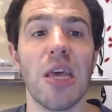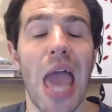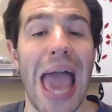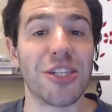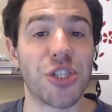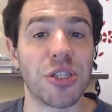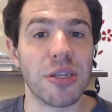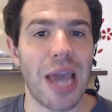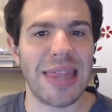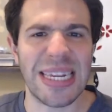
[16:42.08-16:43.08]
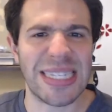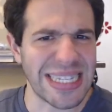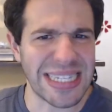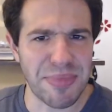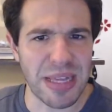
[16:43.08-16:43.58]
And they said
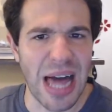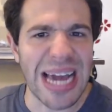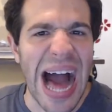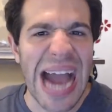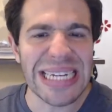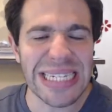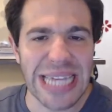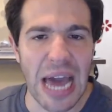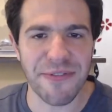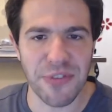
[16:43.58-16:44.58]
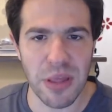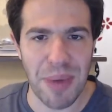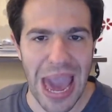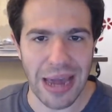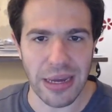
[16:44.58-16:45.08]
something like, I signed for the
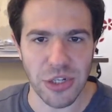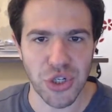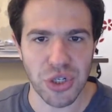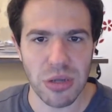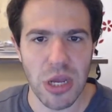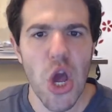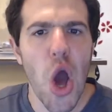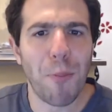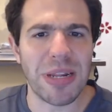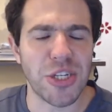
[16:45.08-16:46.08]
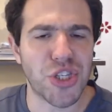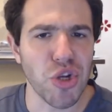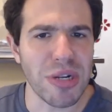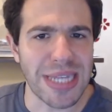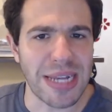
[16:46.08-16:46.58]
package. But as
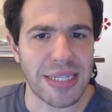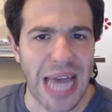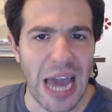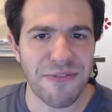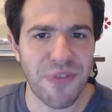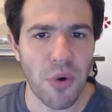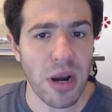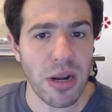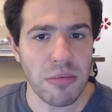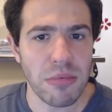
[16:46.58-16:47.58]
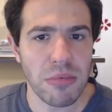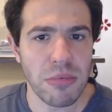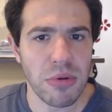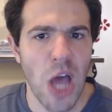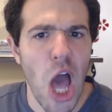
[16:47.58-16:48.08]
soon as I signed for it,
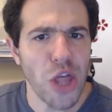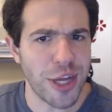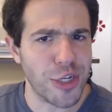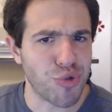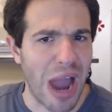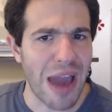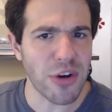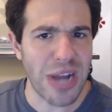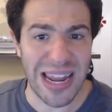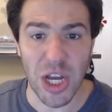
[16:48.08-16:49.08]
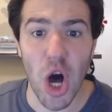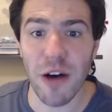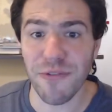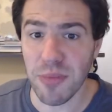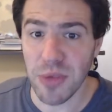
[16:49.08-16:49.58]
the driver got a call
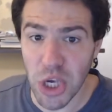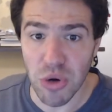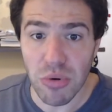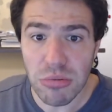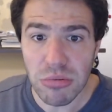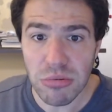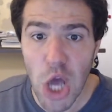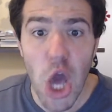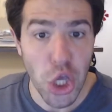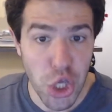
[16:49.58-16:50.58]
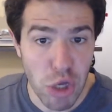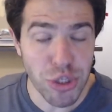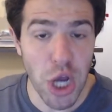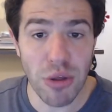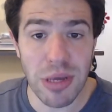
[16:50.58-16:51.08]
from you. You
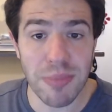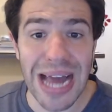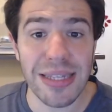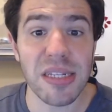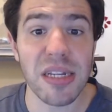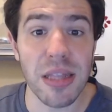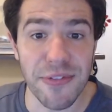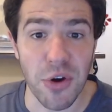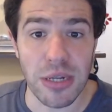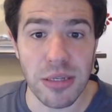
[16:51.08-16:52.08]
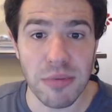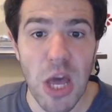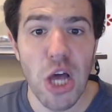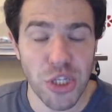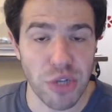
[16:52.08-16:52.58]
told them not to deliver it,
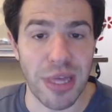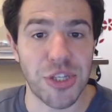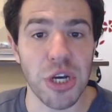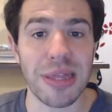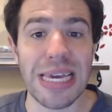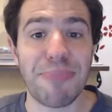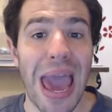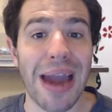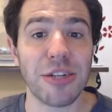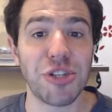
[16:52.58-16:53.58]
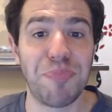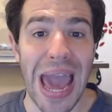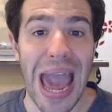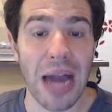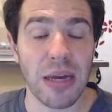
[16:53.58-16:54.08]
so they took the package
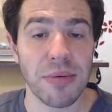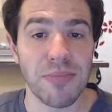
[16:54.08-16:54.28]
back,